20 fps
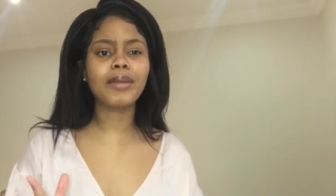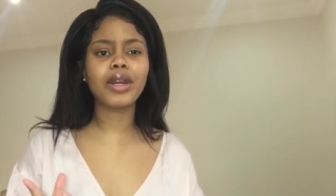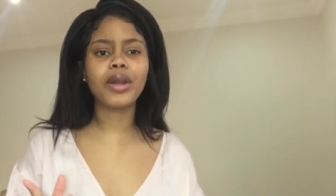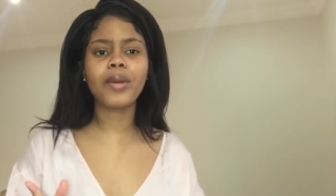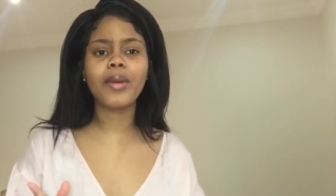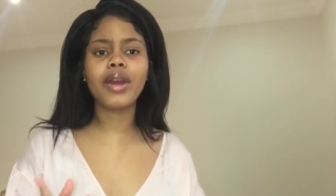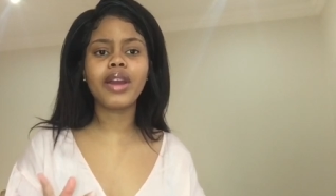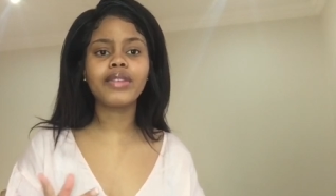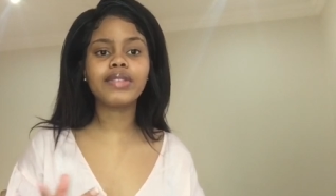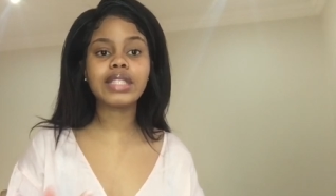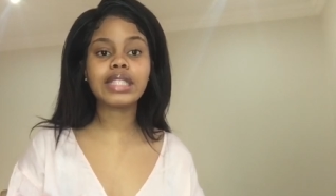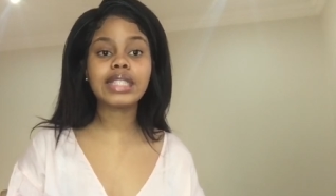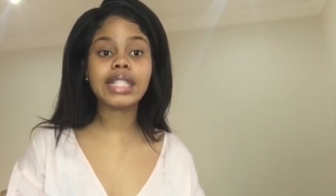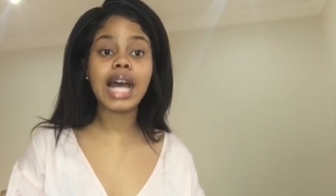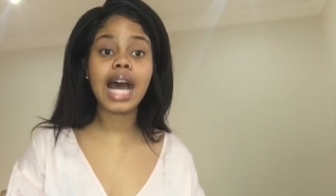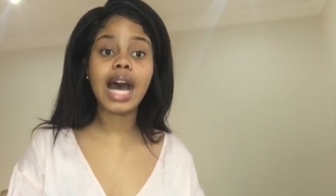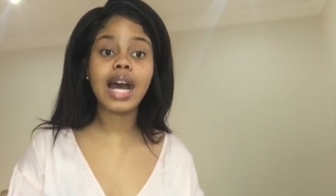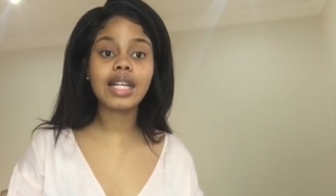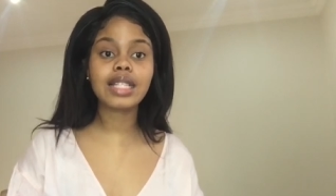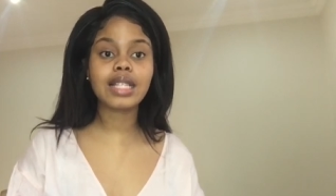aware of it
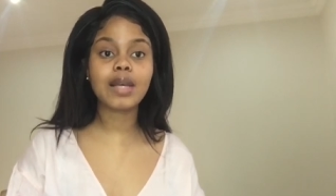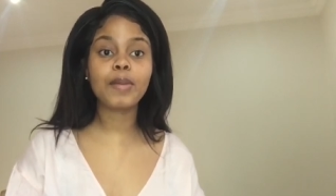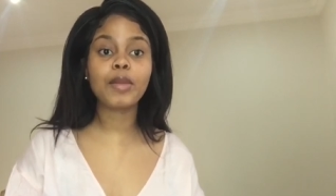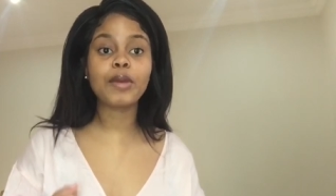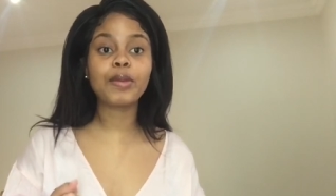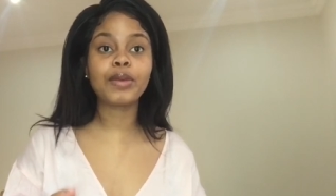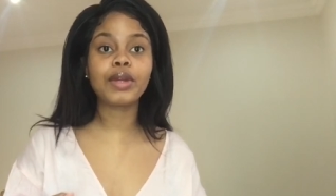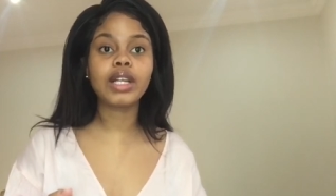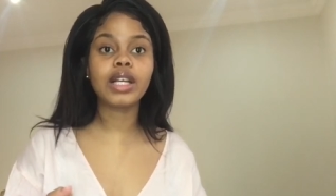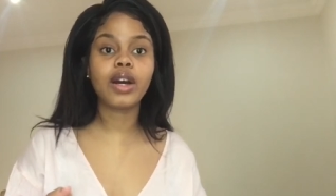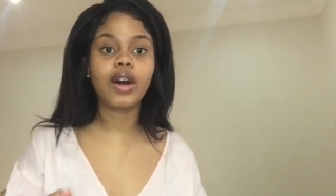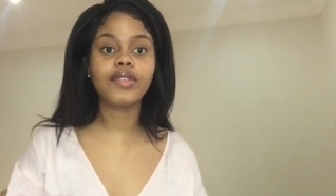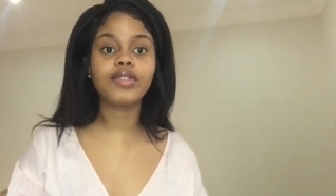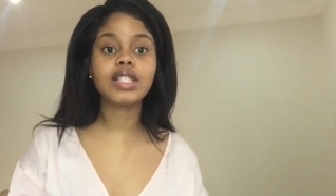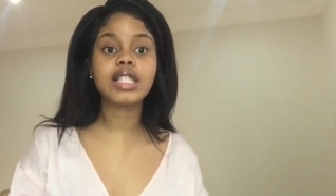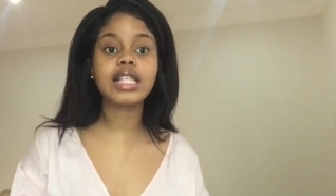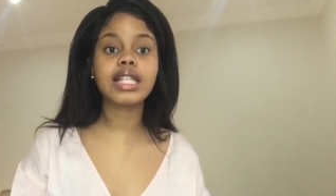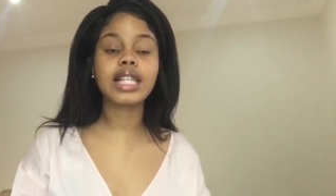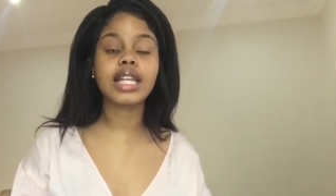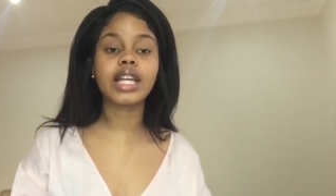now, and some people are
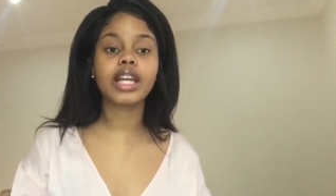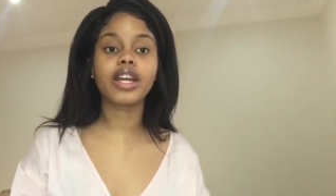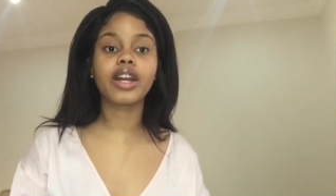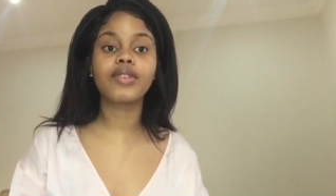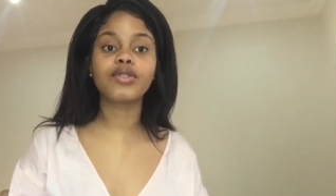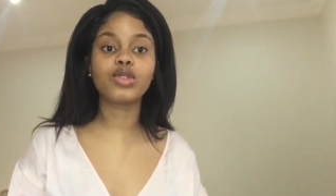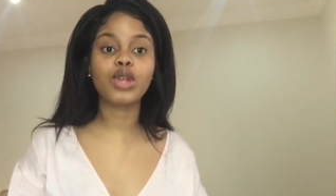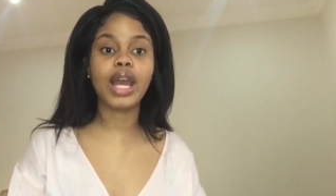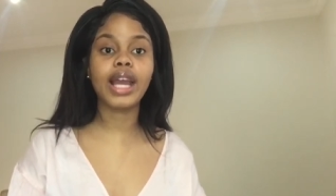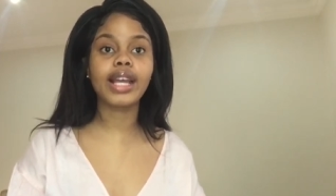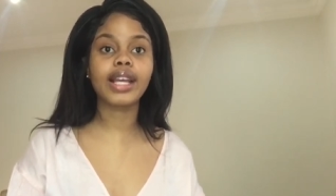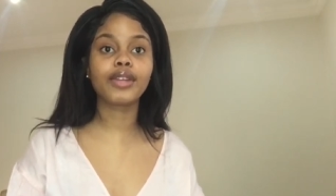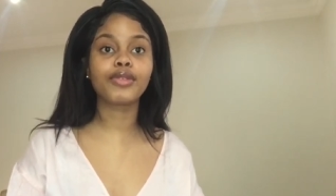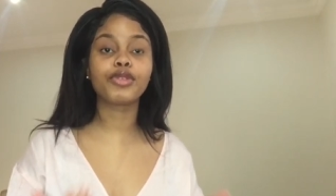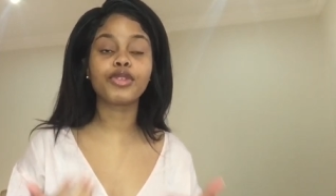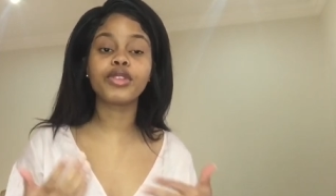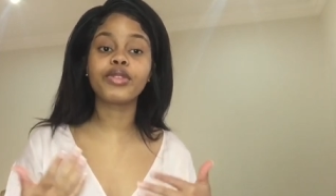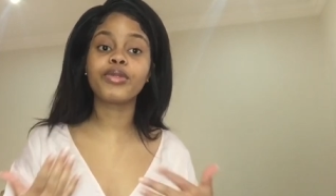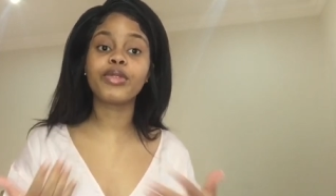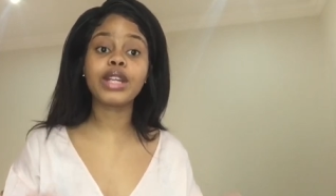obviously thinking of trying them
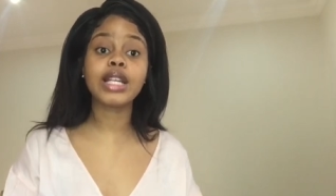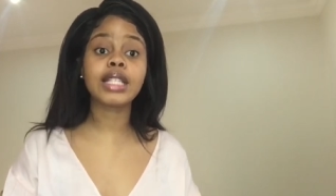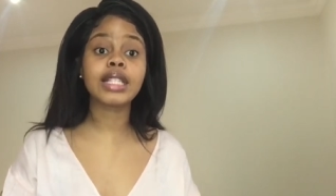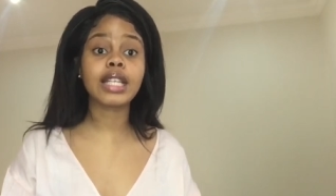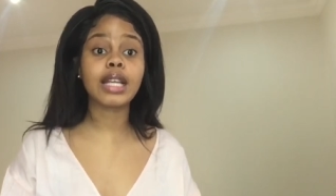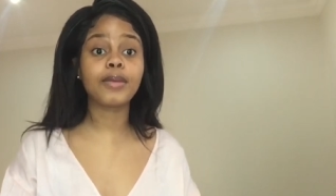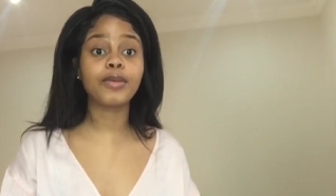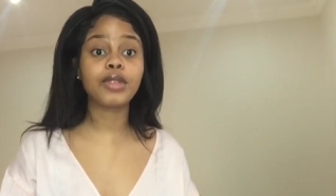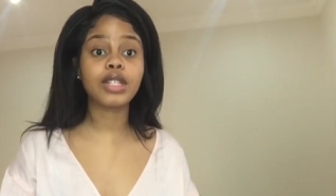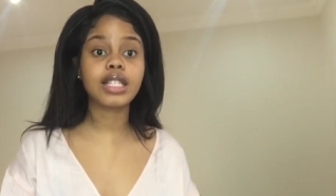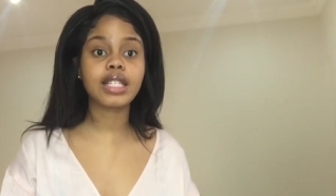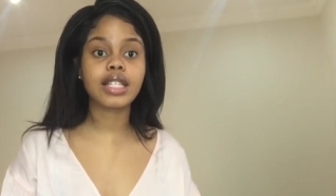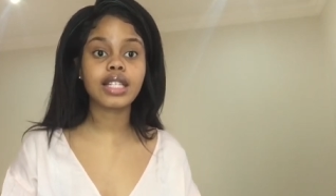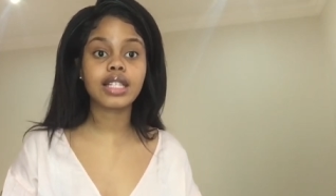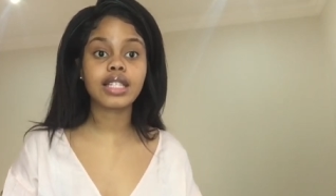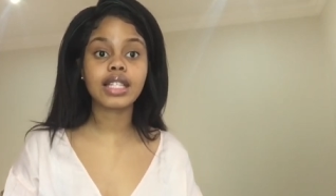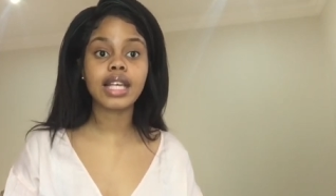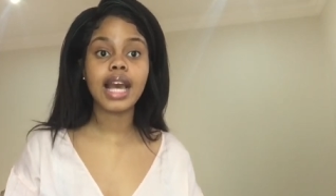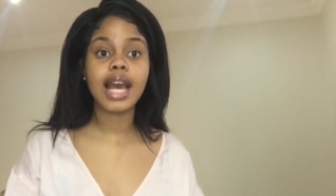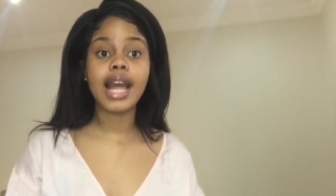for the very same
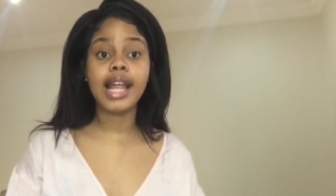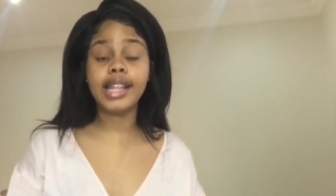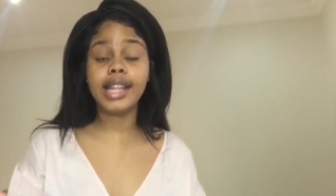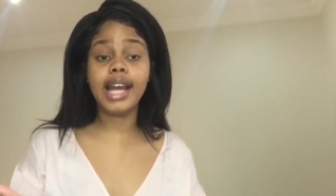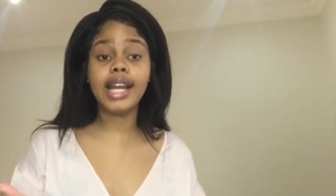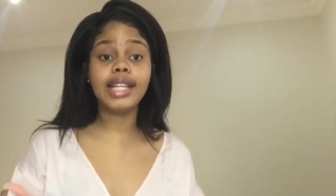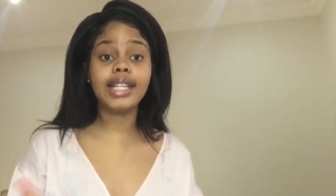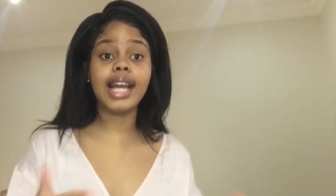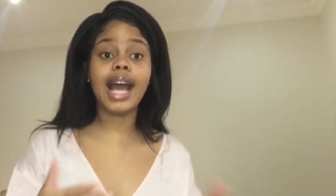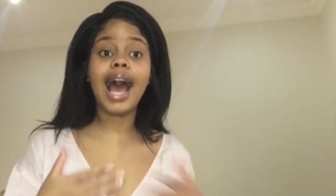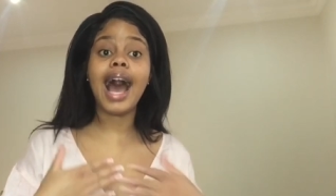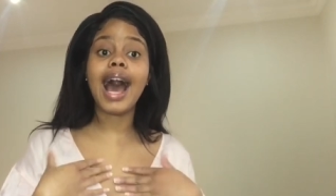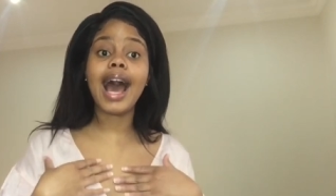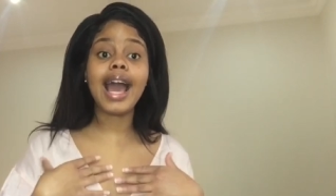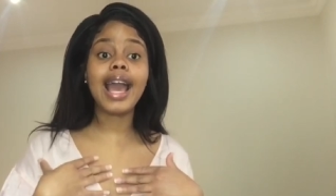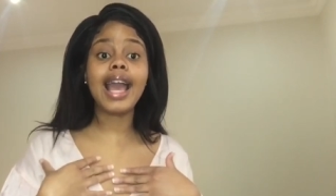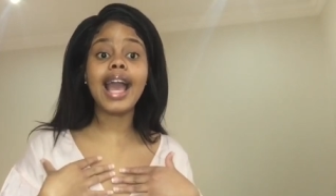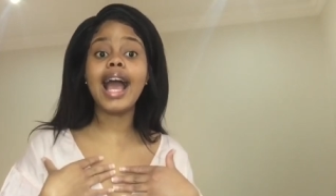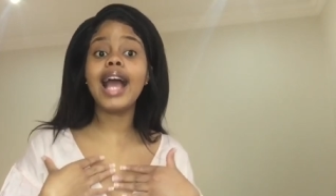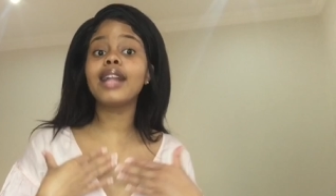reasons that
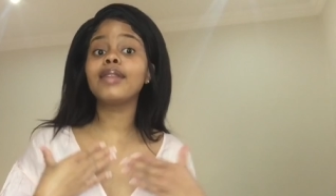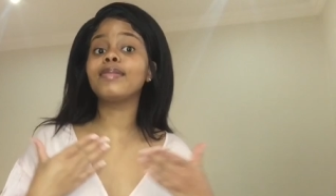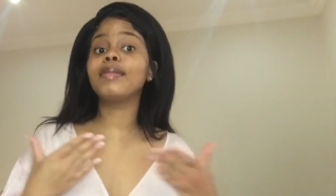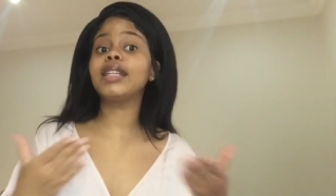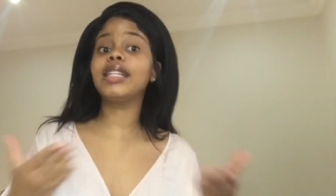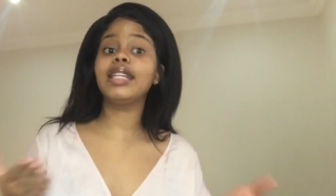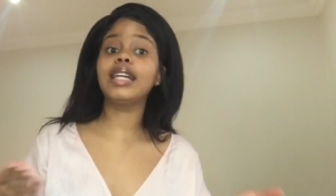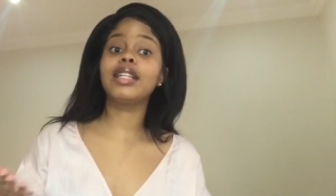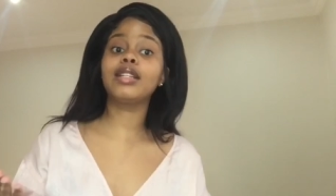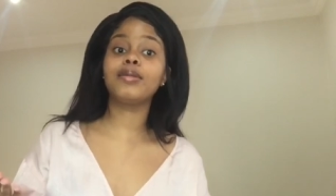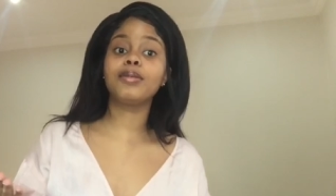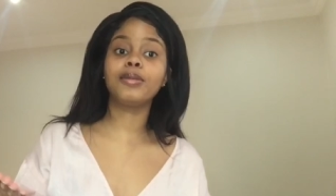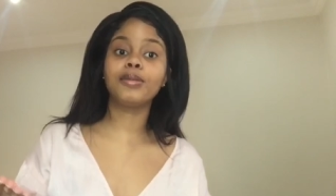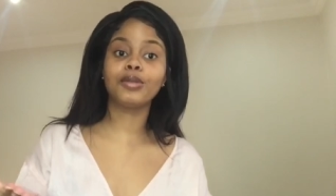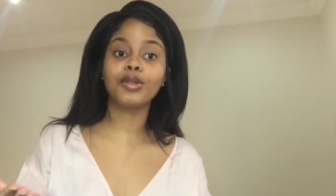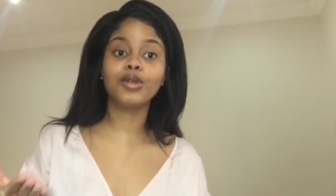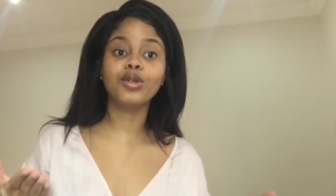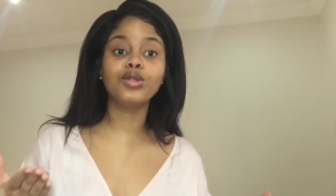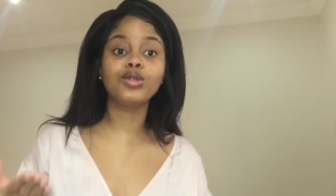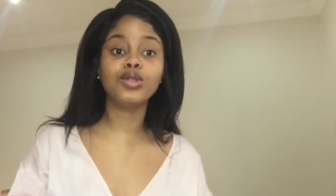I and many other
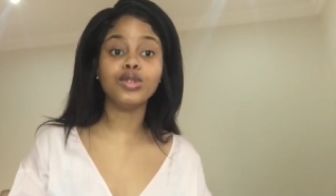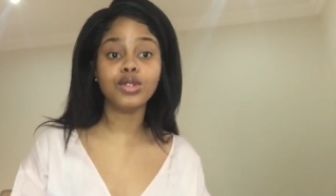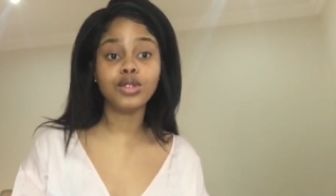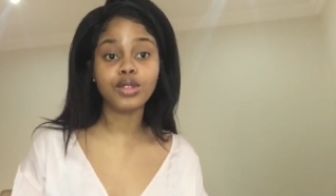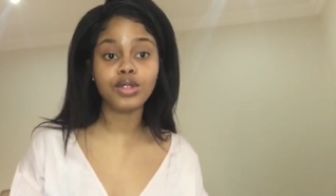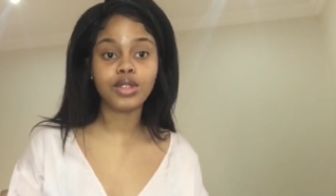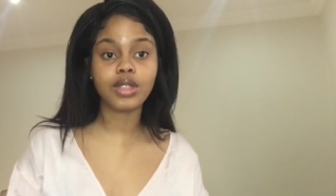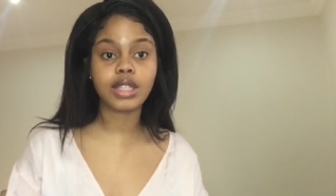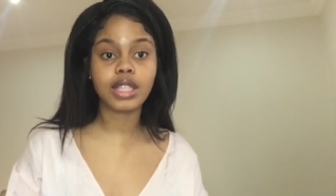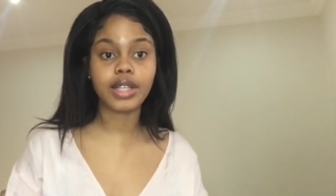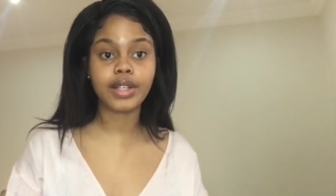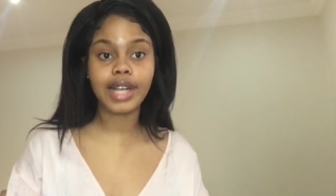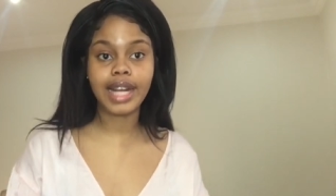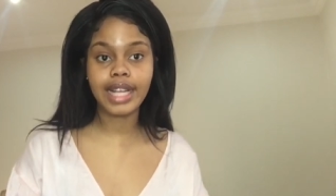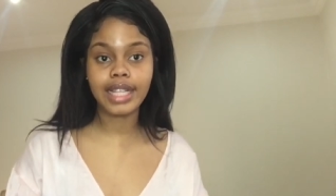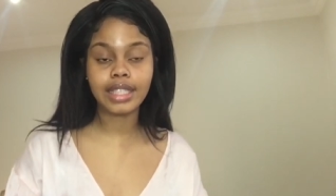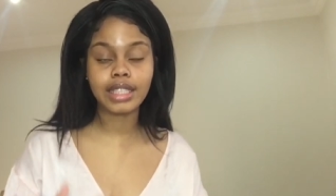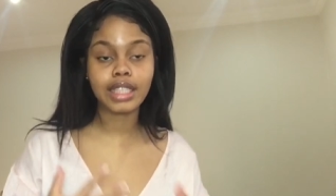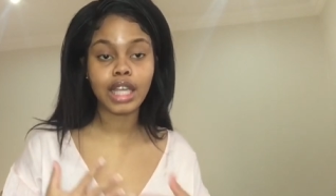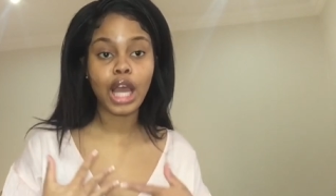people who do use the
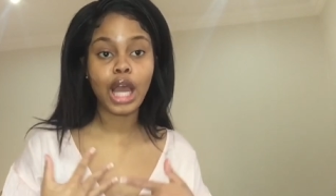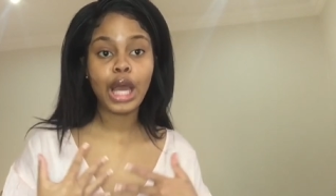range